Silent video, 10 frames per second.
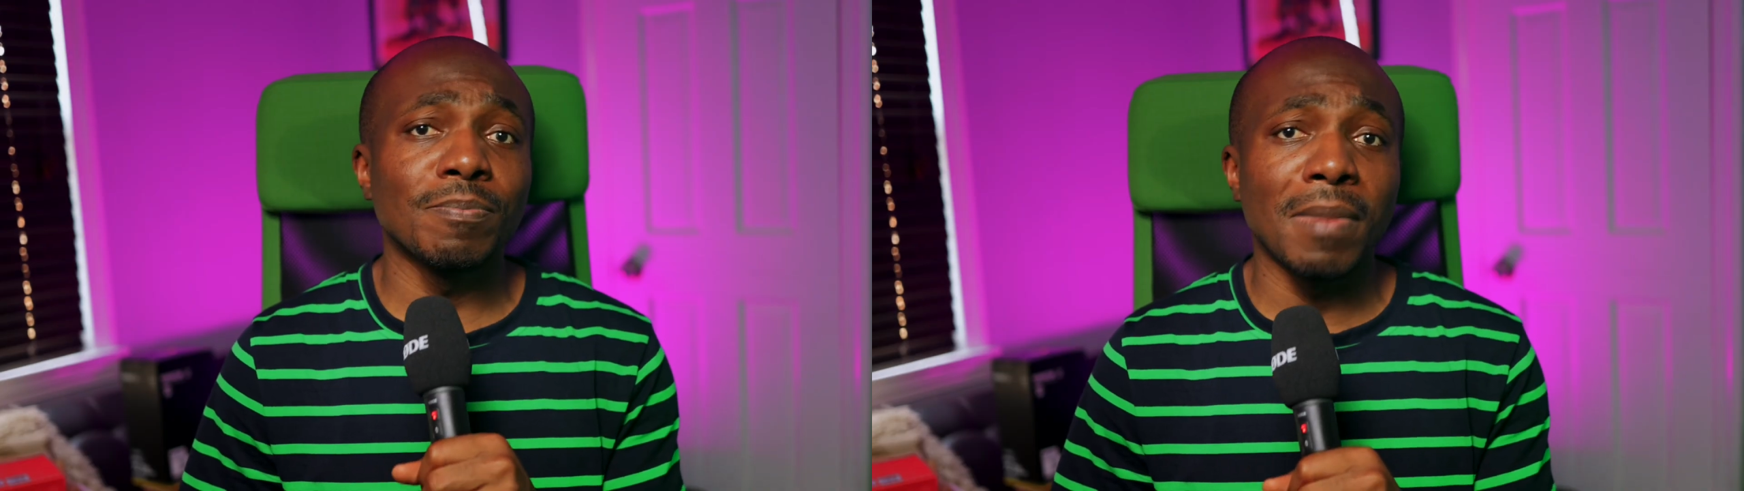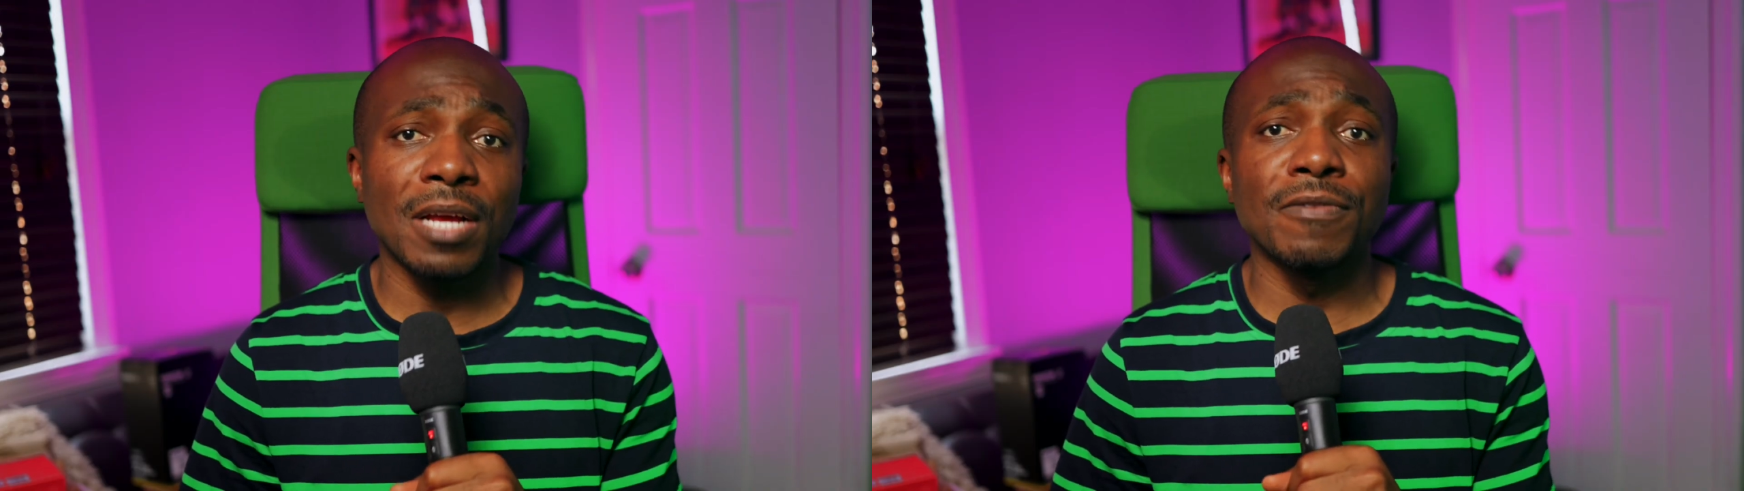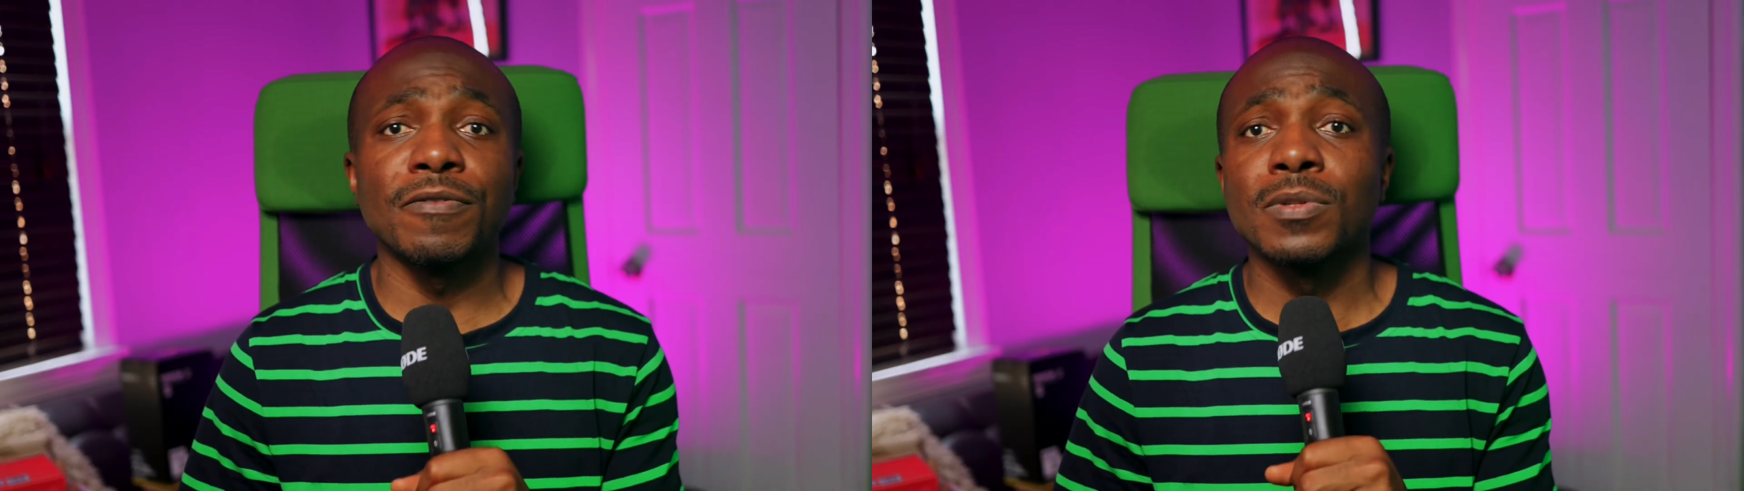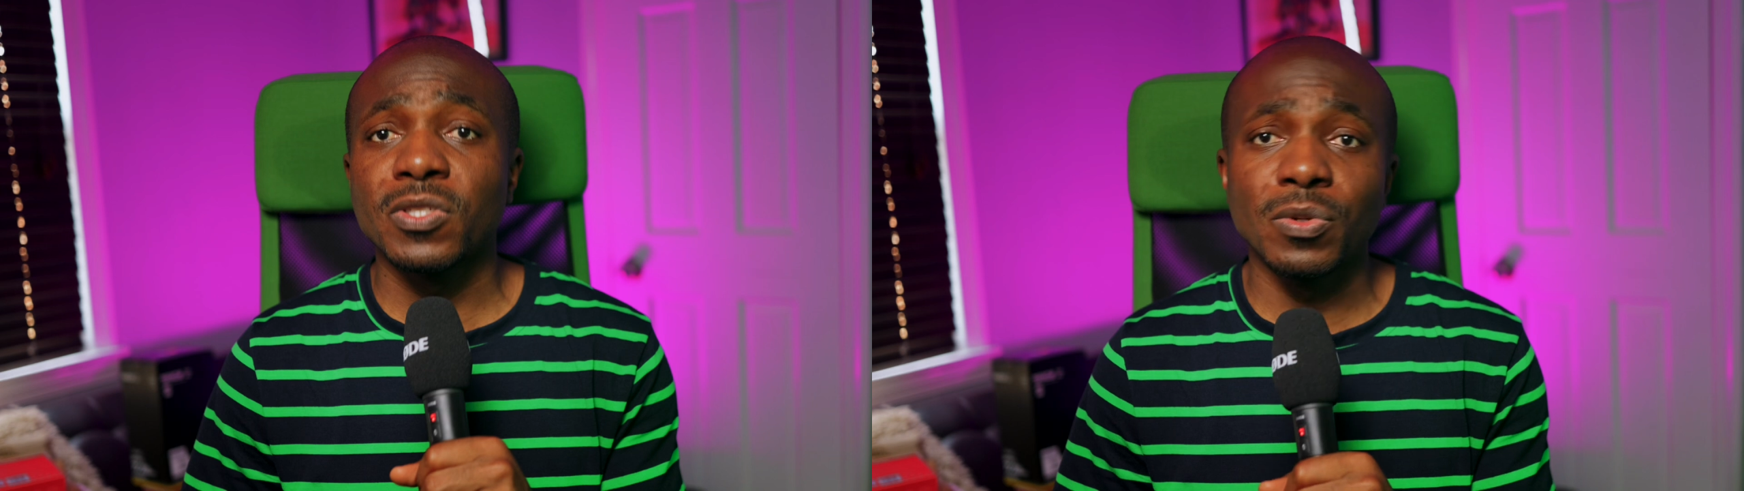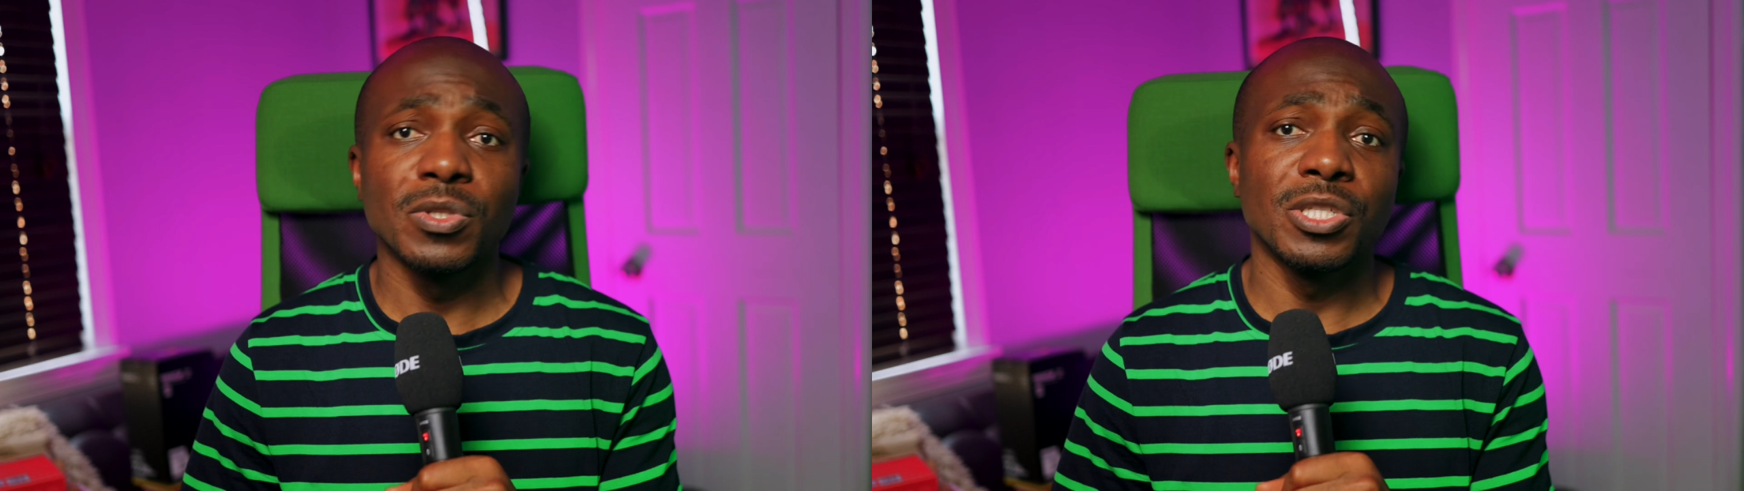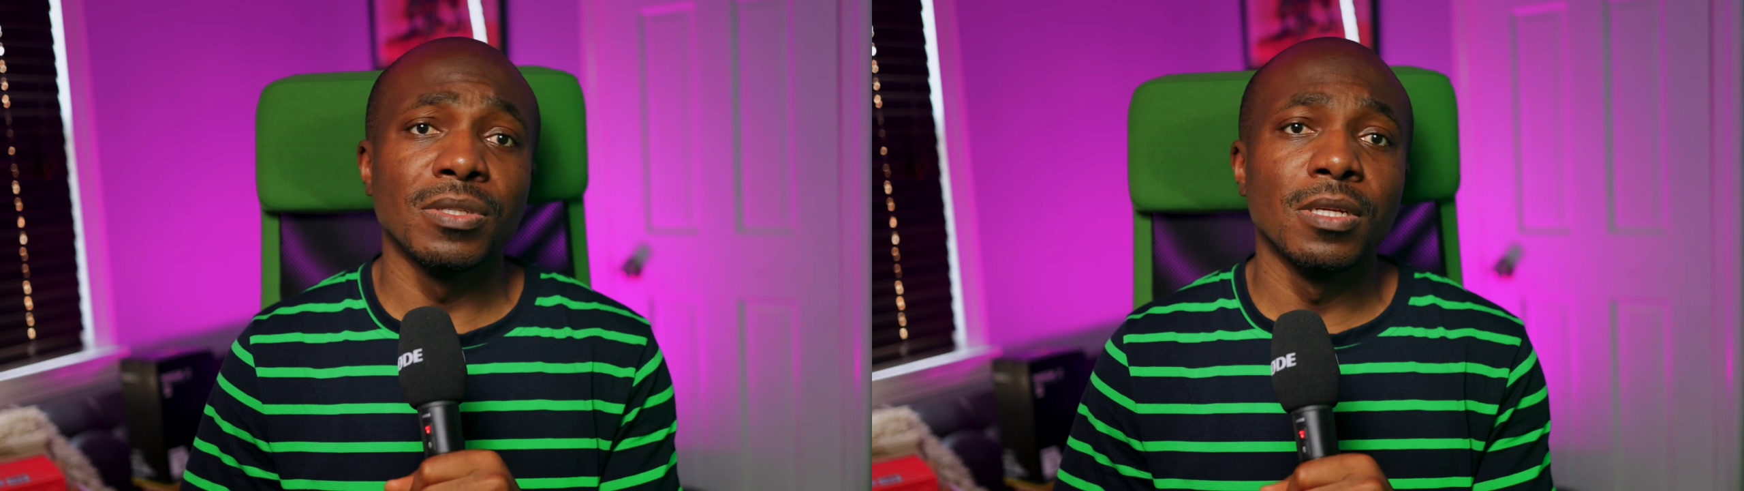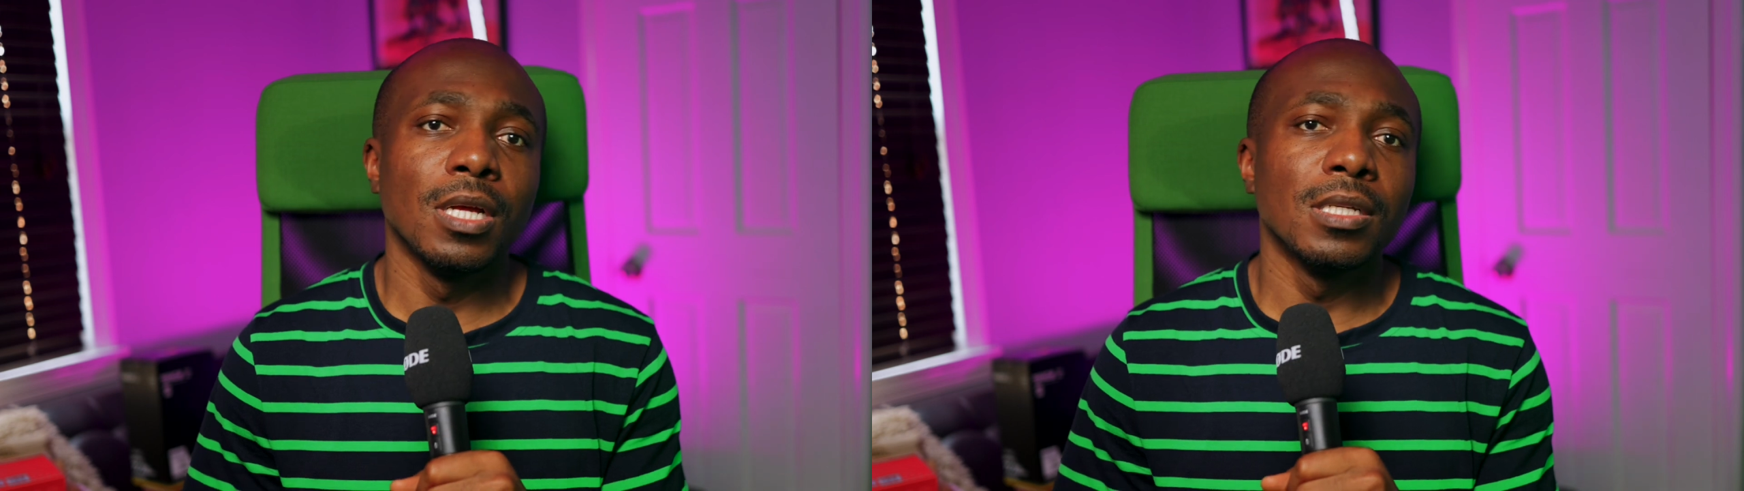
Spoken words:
microphone solution,